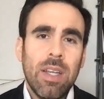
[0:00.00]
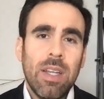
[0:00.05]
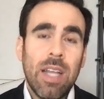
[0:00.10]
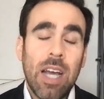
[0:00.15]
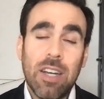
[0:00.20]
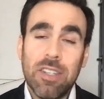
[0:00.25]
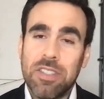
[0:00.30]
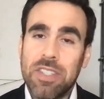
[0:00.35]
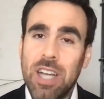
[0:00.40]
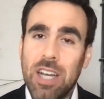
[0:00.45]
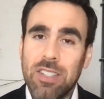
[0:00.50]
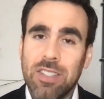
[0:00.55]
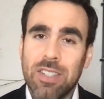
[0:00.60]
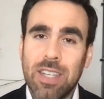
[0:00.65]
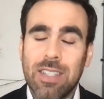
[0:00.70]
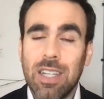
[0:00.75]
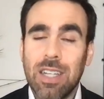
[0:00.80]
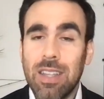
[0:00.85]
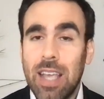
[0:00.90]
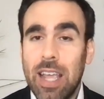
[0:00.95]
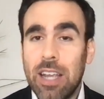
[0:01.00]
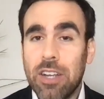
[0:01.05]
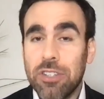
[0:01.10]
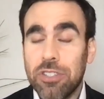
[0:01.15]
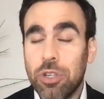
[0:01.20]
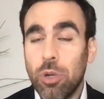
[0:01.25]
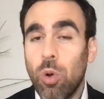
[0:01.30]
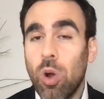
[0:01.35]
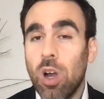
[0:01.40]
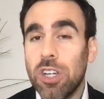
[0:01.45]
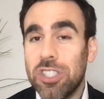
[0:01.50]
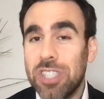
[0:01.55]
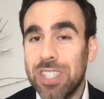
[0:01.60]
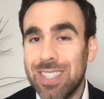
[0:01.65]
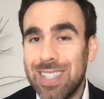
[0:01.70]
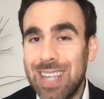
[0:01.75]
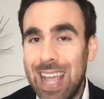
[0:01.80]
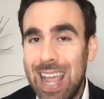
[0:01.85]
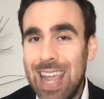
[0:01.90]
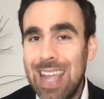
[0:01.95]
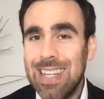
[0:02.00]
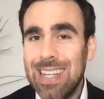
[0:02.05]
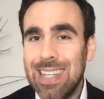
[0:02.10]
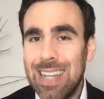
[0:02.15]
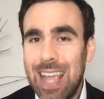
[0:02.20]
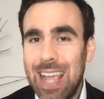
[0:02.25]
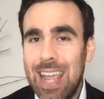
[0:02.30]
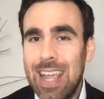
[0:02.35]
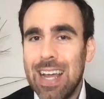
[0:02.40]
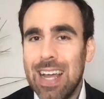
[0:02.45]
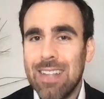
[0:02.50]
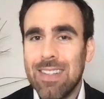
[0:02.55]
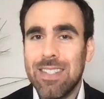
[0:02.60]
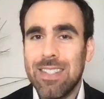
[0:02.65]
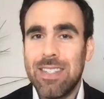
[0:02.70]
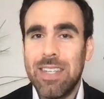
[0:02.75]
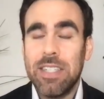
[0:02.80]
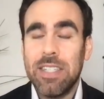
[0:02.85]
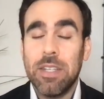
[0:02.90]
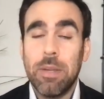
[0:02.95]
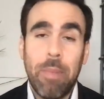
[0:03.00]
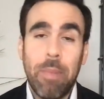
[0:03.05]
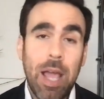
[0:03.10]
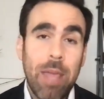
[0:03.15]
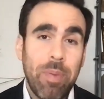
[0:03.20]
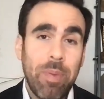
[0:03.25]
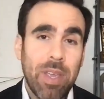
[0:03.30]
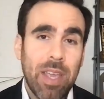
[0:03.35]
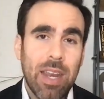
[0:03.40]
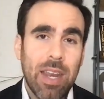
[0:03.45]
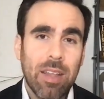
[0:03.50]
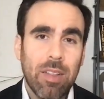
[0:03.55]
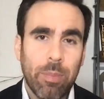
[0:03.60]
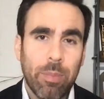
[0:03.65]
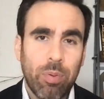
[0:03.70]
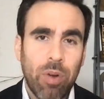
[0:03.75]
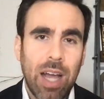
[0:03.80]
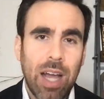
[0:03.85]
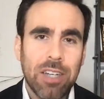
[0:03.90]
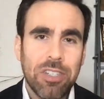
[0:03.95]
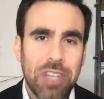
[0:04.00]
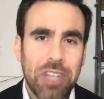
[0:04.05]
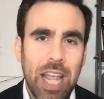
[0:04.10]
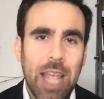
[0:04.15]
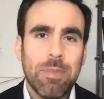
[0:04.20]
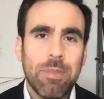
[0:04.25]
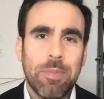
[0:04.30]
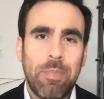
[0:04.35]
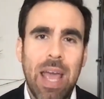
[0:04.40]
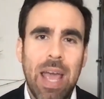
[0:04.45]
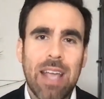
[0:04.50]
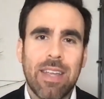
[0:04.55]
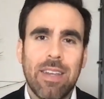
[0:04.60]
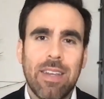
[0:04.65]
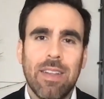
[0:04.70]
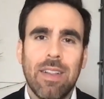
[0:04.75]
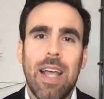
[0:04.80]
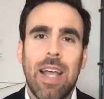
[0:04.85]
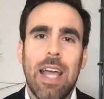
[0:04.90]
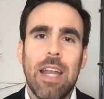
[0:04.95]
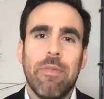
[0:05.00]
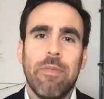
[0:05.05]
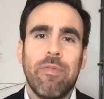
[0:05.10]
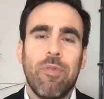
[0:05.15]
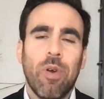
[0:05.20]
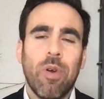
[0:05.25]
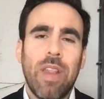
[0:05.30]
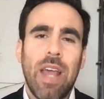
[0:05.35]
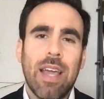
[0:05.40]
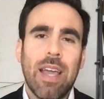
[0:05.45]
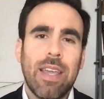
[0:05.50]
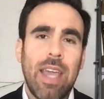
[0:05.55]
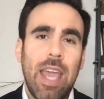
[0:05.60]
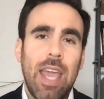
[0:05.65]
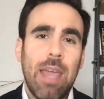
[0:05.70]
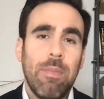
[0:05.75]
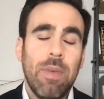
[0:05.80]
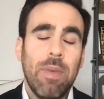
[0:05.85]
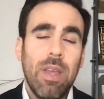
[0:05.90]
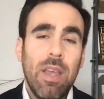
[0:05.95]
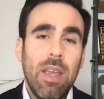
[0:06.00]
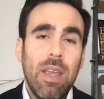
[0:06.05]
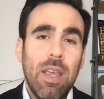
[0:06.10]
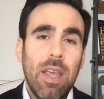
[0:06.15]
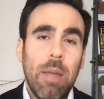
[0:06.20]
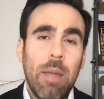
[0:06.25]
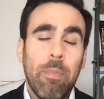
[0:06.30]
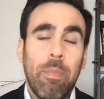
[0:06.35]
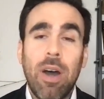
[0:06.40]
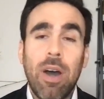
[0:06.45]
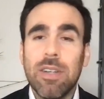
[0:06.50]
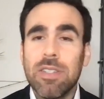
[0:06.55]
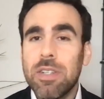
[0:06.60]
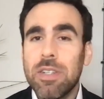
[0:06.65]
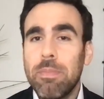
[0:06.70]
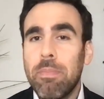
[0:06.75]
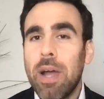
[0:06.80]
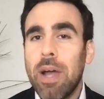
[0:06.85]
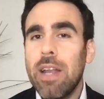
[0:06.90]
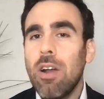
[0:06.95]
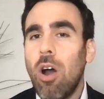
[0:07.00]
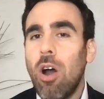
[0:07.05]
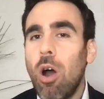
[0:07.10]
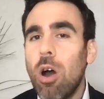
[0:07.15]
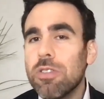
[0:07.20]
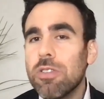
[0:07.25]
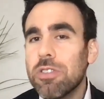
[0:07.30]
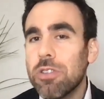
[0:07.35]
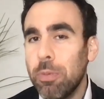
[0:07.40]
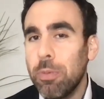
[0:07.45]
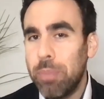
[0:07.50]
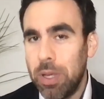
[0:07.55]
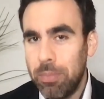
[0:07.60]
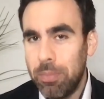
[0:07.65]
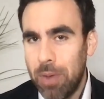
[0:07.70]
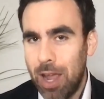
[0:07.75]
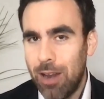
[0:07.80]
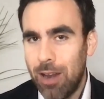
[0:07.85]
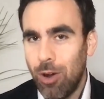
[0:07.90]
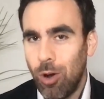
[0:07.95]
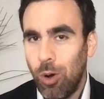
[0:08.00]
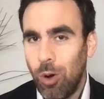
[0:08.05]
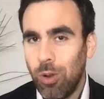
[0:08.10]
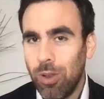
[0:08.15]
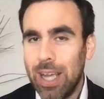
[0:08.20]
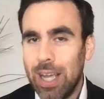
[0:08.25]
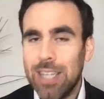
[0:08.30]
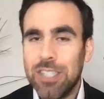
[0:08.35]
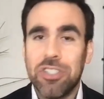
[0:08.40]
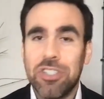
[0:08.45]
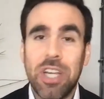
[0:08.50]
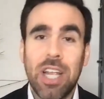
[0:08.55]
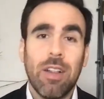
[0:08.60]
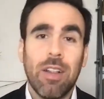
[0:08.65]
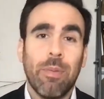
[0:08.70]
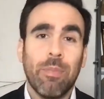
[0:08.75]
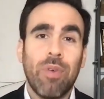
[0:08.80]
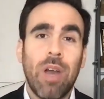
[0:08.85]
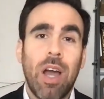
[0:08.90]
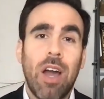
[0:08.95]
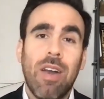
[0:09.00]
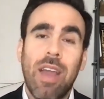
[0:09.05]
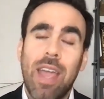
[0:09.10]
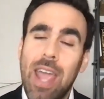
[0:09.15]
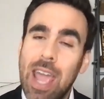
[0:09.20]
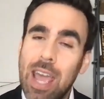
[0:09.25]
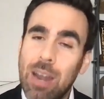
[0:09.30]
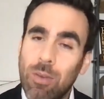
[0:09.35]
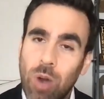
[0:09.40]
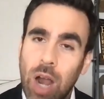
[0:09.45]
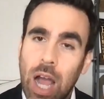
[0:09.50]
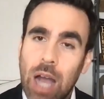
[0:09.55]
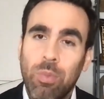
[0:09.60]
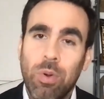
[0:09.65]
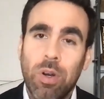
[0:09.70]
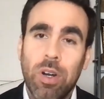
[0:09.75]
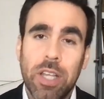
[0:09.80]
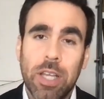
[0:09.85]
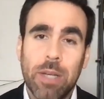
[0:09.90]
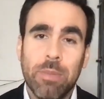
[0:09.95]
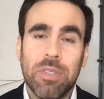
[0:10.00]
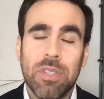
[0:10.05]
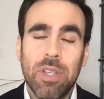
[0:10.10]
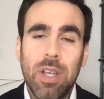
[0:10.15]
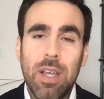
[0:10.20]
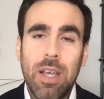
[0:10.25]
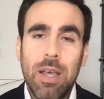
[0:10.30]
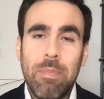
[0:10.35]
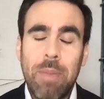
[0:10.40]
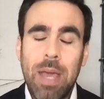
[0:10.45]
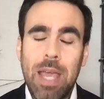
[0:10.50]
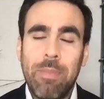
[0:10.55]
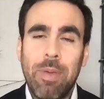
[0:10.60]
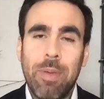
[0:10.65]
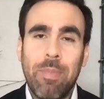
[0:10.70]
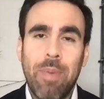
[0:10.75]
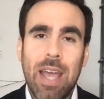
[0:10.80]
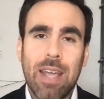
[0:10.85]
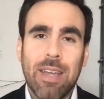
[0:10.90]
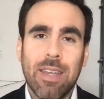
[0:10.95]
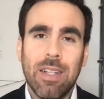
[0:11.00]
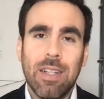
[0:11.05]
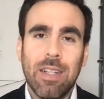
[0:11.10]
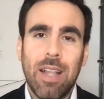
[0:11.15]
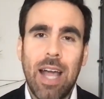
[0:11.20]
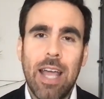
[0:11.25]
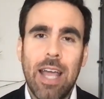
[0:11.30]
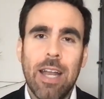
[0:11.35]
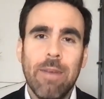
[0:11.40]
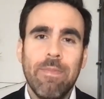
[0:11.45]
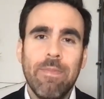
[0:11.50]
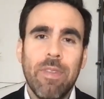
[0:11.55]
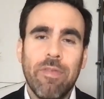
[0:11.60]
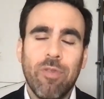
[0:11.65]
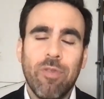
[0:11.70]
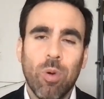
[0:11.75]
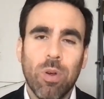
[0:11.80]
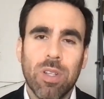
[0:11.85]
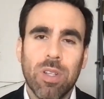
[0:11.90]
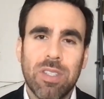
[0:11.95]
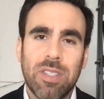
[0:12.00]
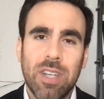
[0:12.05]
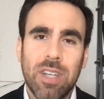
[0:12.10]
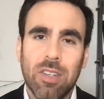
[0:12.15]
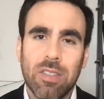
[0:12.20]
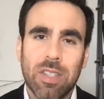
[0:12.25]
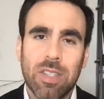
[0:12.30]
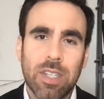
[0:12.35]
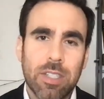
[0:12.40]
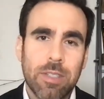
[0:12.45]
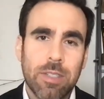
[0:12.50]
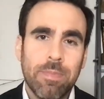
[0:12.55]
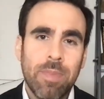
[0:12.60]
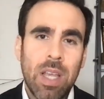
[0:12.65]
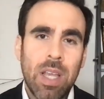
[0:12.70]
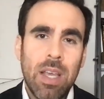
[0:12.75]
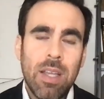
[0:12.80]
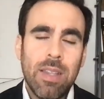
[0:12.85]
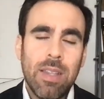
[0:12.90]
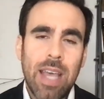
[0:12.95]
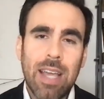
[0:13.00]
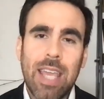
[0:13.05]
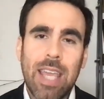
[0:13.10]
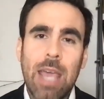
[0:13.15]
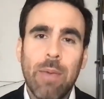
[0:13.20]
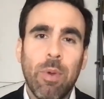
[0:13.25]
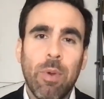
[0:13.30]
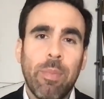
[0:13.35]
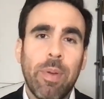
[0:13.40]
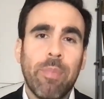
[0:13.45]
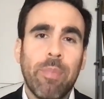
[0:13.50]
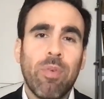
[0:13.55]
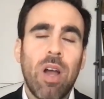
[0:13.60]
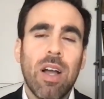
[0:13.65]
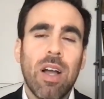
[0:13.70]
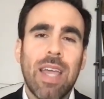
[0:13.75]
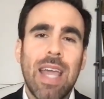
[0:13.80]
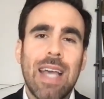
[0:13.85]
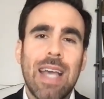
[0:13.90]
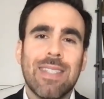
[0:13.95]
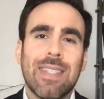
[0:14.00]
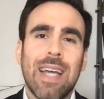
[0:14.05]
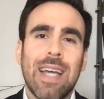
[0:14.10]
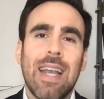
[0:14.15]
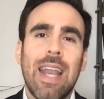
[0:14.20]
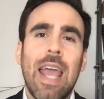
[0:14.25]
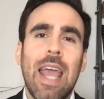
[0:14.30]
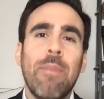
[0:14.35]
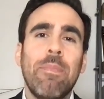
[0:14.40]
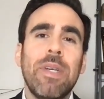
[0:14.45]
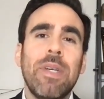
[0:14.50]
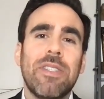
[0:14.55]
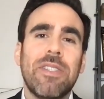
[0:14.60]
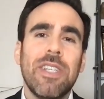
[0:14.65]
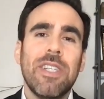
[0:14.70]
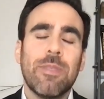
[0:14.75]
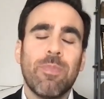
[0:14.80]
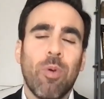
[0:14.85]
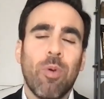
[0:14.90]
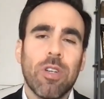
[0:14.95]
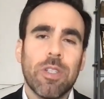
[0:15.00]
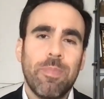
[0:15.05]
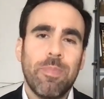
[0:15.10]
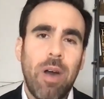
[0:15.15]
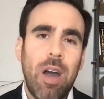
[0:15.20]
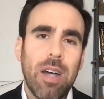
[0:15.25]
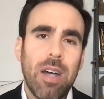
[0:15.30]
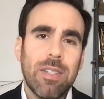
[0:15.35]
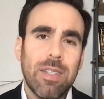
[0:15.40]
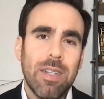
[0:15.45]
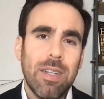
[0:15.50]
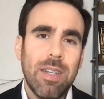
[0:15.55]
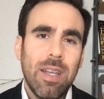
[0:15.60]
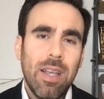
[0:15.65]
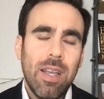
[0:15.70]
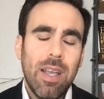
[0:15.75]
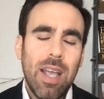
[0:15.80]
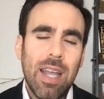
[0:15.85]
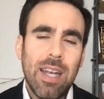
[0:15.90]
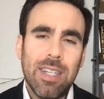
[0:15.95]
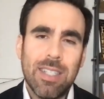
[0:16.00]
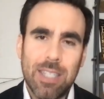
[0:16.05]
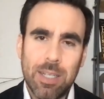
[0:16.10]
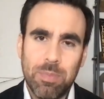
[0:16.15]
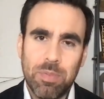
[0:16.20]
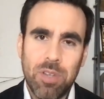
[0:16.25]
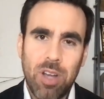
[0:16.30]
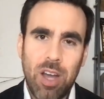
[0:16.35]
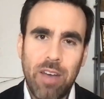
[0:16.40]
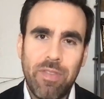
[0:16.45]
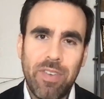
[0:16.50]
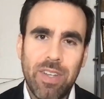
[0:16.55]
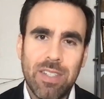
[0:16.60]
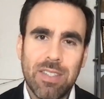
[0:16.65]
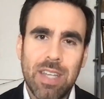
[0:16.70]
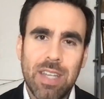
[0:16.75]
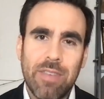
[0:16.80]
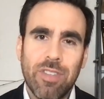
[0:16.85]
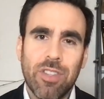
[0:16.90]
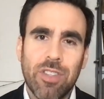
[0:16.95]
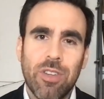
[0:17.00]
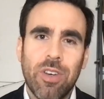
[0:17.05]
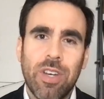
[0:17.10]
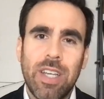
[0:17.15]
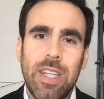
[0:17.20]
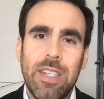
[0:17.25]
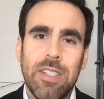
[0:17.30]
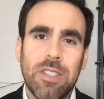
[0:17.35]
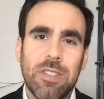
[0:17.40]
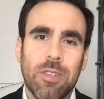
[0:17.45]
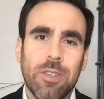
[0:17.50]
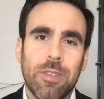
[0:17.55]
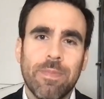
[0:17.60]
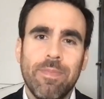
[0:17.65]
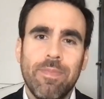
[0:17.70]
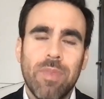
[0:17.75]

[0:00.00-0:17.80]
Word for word: Now, it sounds like the Lakers, who are just 8 and 8 on the season, might be getting LeBron James back into the lineup for that game, and Boston might also be made whole as Jaylen Brown and Rob Williams may be back in the lineup for the Celtics. That game will be broadcast on NBC Sports Boston, and it tips off at 7:30 Eastern.